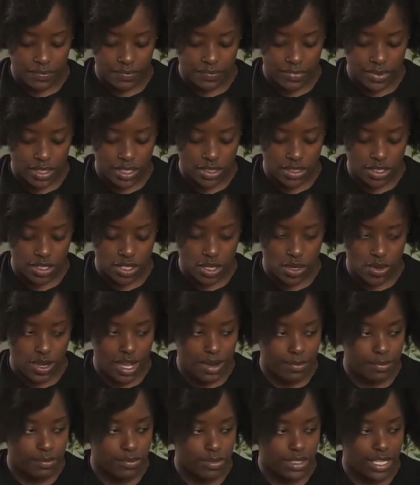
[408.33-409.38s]
And so
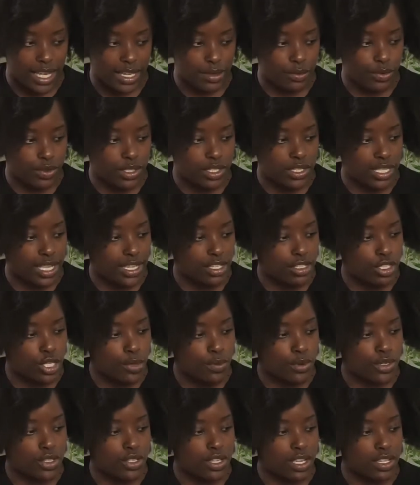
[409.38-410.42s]
was super
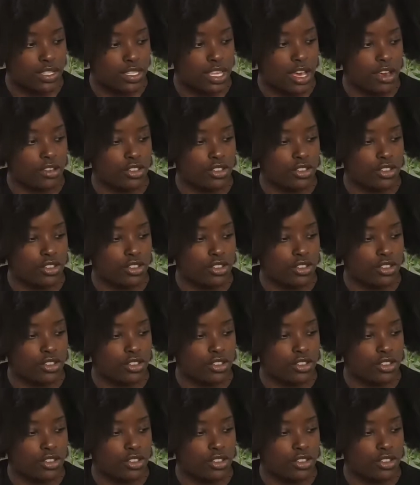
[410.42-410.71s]
stressed out